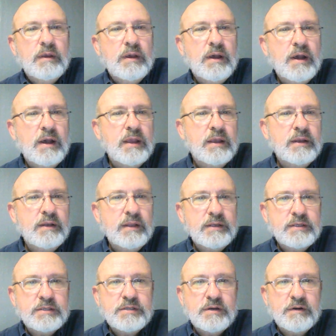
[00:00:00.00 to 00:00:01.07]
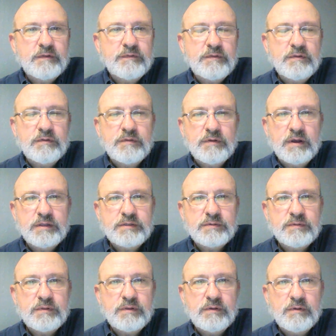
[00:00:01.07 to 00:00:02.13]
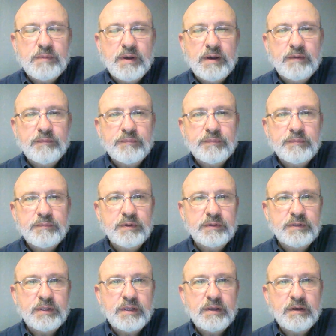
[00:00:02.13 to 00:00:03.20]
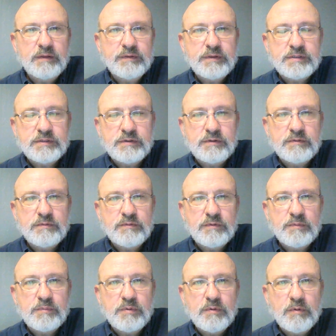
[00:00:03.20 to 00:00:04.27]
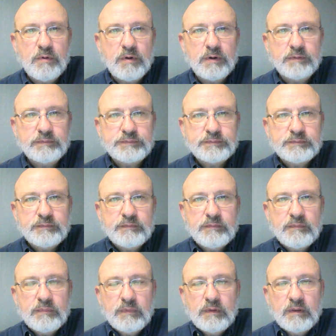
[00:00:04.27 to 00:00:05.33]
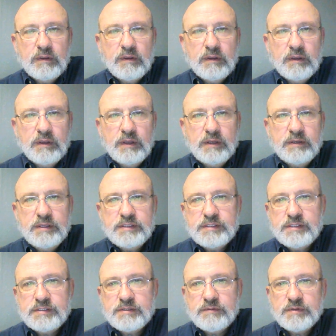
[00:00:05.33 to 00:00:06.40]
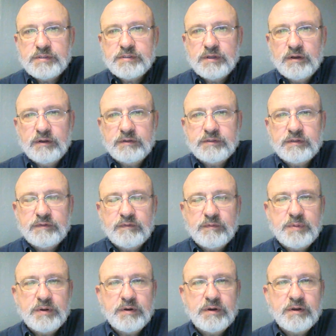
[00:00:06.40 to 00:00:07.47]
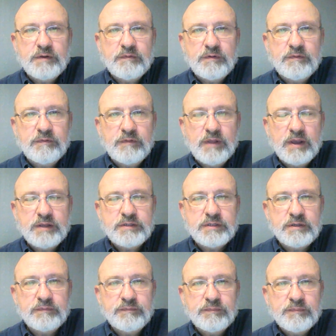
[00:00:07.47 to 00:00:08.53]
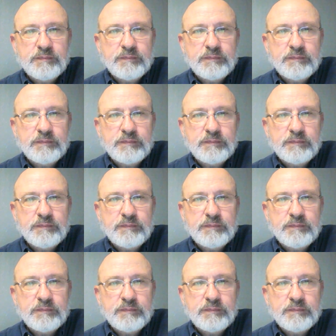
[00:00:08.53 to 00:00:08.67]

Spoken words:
Hi, I'd like to share a few thoughts with you about building healthy student rapport. And this is a result of a period of reflection